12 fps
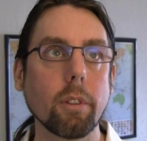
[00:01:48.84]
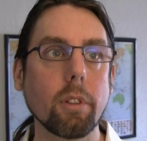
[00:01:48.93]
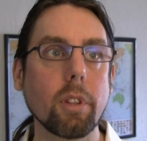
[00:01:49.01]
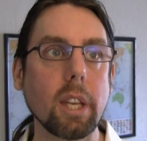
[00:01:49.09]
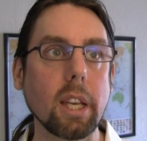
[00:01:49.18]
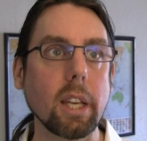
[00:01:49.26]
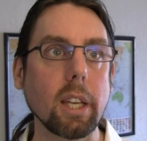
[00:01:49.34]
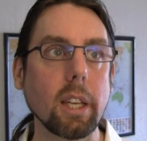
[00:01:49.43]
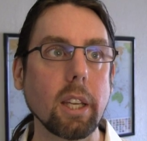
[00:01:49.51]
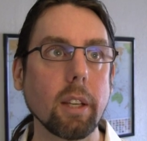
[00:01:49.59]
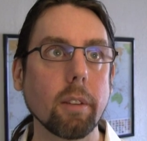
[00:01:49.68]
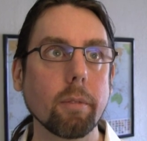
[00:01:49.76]

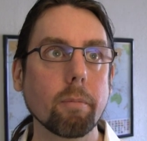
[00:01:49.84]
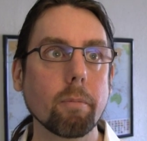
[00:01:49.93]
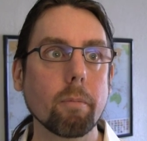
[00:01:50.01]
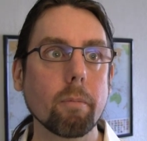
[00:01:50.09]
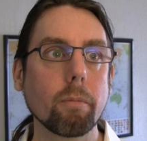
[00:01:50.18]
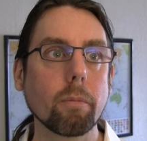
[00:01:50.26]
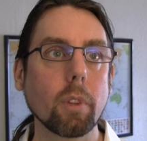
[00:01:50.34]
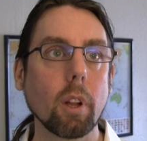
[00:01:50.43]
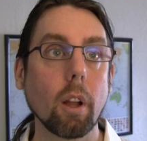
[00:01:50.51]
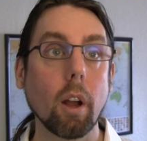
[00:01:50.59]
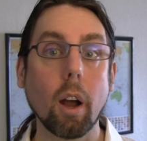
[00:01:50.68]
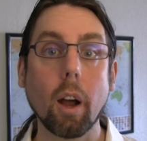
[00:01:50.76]
the
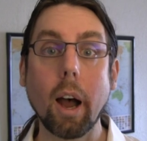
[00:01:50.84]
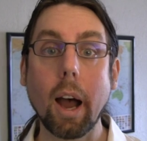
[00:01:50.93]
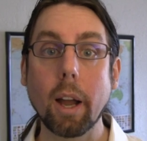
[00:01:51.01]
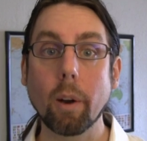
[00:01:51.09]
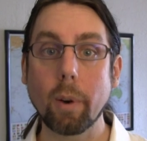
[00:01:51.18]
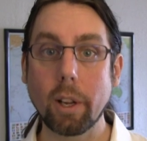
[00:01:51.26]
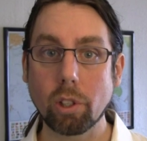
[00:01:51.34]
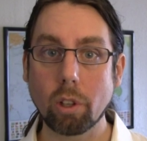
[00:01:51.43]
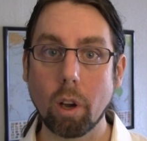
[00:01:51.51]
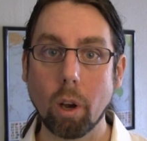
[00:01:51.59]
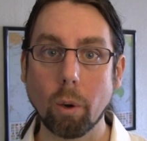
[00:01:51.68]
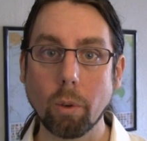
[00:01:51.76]
IRS
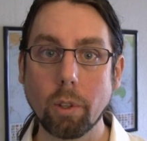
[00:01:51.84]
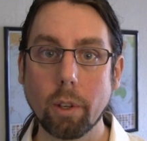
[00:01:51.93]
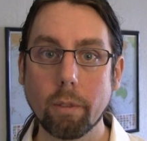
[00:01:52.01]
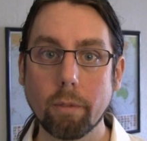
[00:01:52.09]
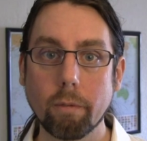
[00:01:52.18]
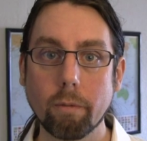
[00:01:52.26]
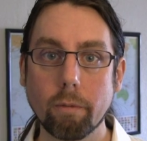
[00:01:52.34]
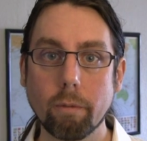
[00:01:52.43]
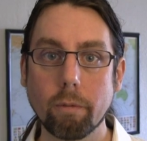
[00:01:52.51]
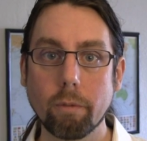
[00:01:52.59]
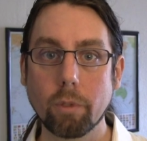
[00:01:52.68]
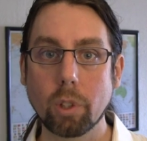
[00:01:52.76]
code,
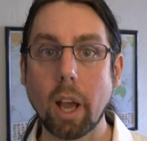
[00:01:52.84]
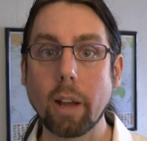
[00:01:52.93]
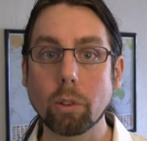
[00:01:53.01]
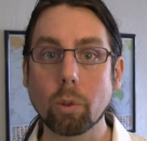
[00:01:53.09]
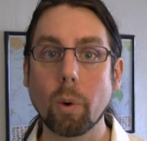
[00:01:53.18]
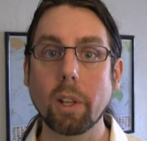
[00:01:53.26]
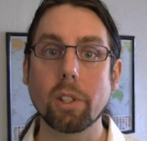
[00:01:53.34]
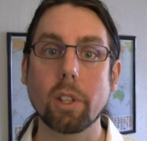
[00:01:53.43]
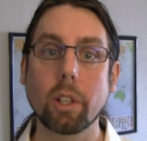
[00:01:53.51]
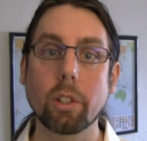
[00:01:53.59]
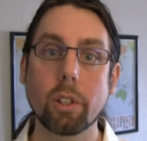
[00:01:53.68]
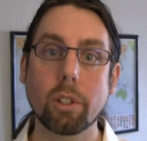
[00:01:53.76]
Title
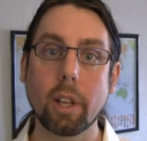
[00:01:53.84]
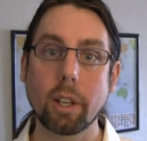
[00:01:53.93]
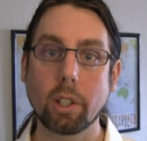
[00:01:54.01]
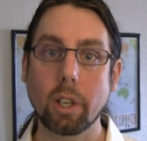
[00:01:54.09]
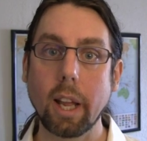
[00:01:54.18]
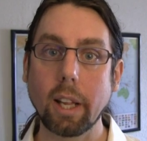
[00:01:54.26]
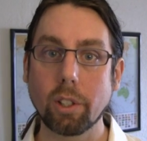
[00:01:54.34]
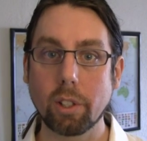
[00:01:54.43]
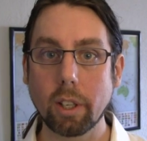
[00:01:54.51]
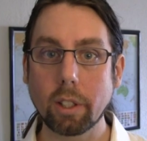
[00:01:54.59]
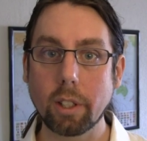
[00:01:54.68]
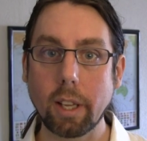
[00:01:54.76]
26, Section
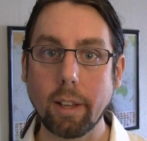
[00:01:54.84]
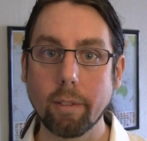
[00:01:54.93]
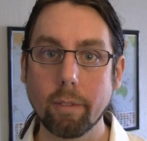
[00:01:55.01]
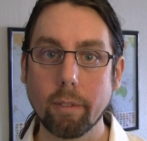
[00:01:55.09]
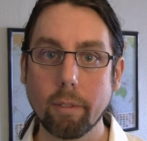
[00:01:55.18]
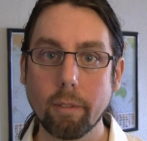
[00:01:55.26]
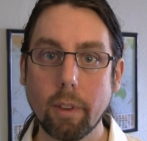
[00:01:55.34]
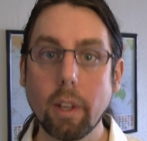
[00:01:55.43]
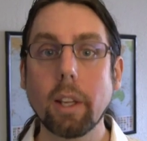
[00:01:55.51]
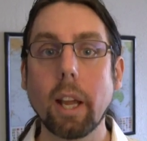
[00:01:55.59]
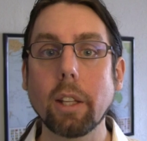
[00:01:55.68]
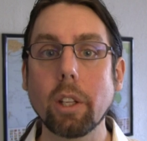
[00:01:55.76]
860,
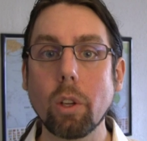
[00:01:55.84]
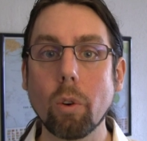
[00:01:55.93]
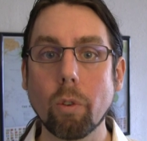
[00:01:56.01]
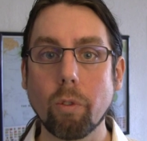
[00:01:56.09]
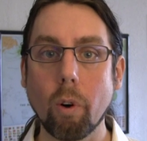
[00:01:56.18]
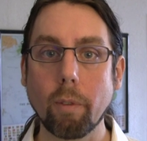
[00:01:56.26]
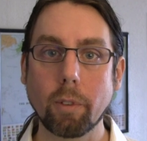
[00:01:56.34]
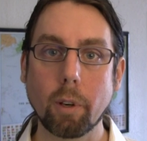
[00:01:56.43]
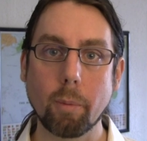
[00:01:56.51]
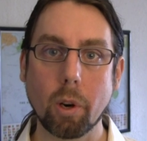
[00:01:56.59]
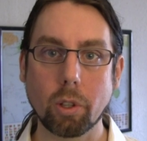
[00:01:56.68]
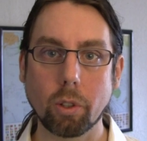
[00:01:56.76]
and the Uniform
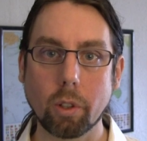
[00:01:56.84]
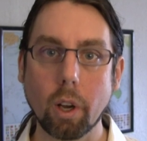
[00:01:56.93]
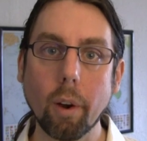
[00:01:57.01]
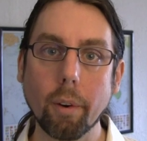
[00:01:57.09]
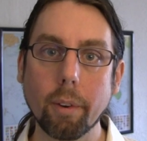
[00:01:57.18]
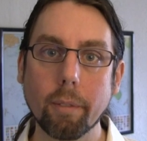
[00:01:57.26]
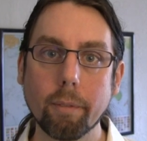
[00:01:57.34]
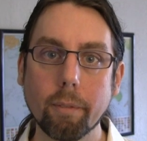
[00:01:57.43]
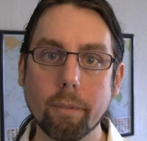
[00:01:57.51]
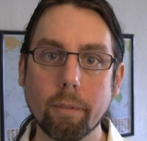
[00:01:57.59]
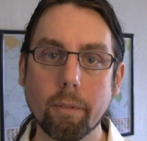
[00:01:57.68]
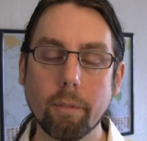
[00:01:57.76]
Commercial Code.
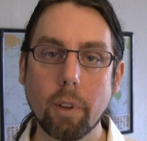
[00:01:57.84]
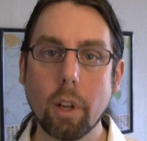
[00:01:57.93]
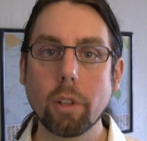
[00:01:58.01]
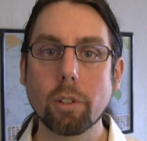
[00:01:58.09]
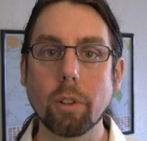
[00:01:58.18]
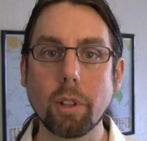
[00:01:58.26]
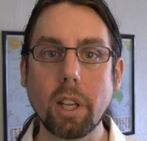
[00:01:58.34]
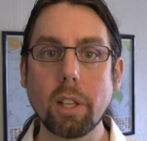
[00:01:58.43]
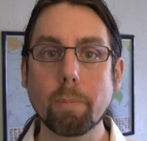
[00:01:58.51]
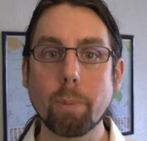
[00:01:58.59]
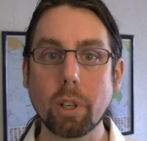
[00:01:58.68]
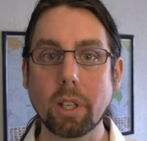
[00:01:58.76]
So
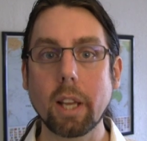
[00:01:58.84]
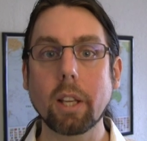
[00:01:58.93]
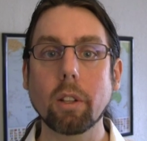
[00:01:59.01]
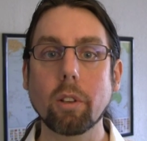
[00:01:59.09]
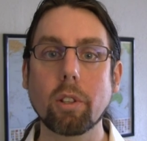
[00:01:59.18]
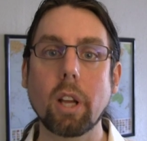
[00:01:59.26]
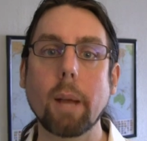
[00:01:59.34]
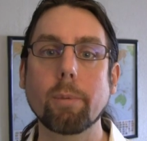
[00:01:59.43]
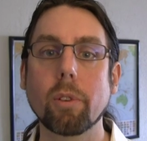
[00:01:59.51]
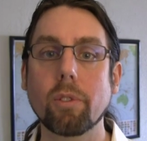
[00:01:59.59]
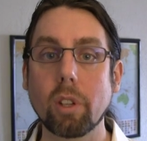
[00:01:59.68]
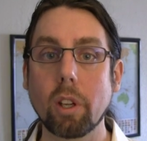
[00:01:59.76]
these particular
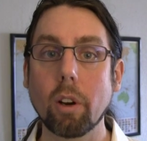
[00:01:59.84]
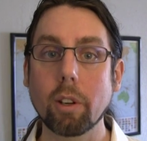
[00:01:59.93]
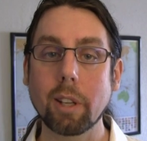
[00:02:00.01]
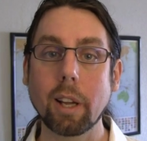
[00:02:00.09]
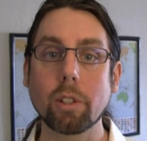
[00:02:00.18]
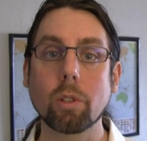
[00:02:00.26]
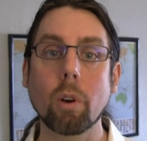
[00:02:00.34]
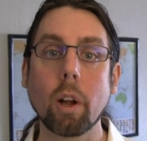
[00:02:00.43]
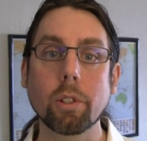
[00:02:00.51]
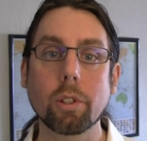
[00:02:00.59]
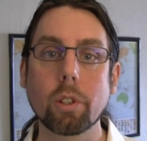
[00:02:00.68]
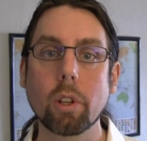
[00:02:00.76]
types of securitized
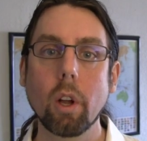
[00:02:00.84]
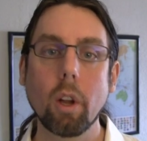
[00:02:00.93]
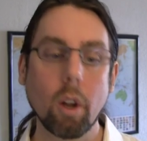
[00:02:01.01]
trusts